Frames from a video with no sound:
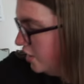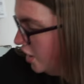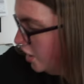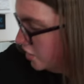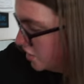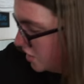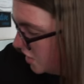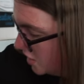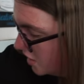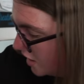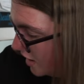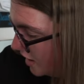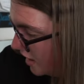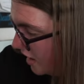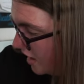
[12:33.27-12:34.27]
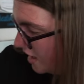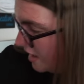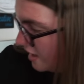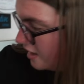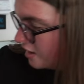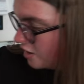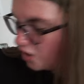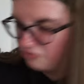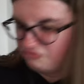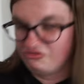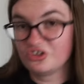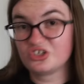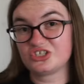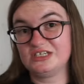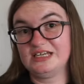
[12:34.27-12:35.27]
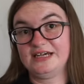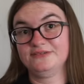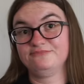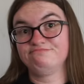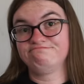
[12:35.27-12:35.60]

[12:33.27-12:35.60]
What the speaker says: had gone rusty.